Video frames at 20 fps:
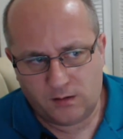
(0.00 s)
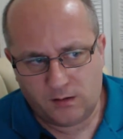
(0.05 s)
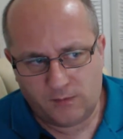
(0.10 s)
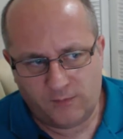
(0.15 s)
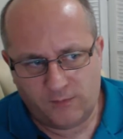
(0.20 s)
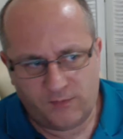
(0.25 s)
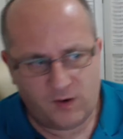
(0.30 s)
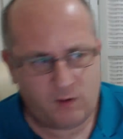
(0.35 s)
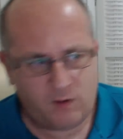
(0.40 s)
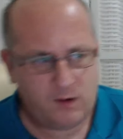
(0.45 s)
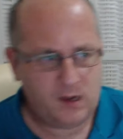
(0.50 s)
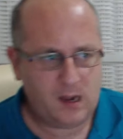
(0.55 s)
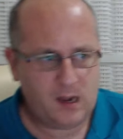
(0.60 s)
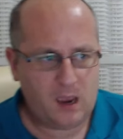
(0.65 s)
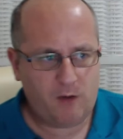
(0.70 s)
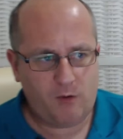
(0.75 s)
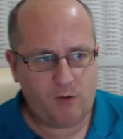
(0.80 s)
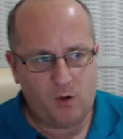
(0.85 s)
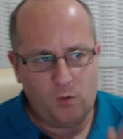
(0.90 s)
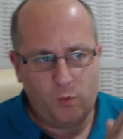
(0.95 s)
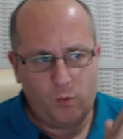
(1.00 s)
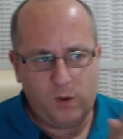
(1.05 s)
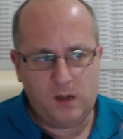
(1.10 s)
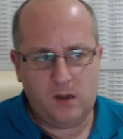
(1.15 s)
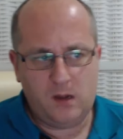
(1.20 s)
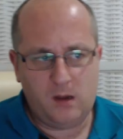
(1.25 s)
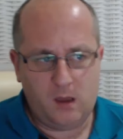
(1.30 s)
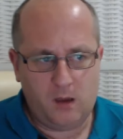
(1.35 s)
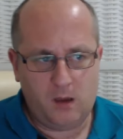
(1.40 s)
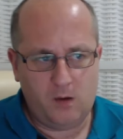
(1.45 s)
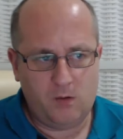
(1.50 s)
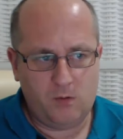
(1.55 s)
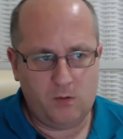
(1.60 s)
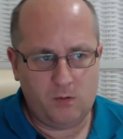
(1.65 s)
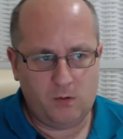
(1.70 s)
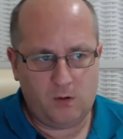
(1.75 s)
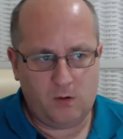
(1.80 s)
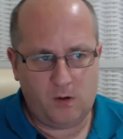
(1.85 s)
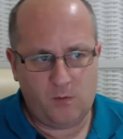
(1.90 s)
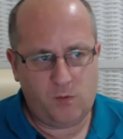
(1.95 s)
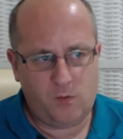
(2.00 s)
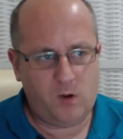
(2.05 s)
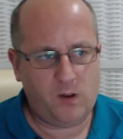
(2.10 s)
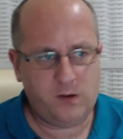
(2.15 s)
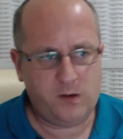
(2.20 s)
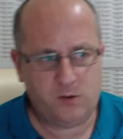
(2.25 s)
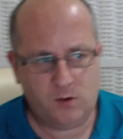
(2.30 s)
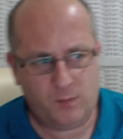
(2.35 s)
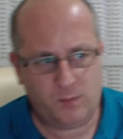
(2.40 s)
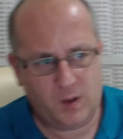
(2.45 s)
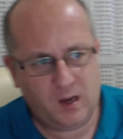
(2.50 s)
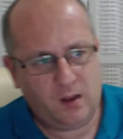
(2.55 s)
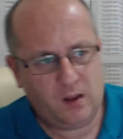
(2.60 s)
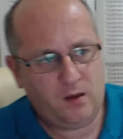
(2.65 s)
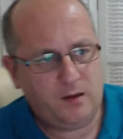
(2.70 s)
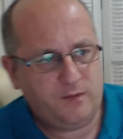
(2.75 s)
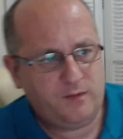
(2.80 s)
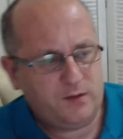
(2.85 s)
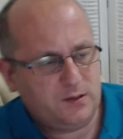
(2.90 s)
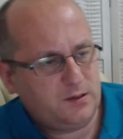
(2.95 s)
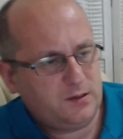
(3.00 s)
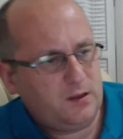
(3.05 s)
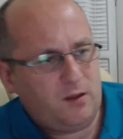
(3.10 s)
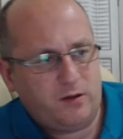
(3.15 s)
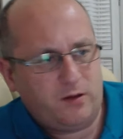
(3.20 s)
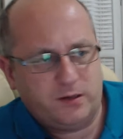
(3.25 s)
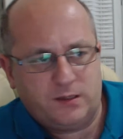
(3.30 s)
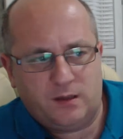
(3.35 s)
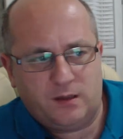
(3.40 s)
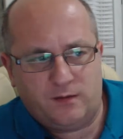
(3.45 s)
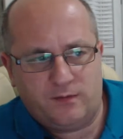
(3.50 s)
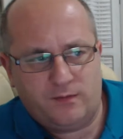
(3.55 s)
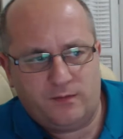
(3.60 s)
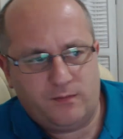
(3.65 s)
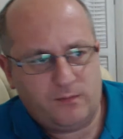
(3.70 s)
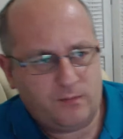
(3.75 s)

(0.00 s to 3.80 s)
very narrow window of what I do in my life. There's a lot of stuff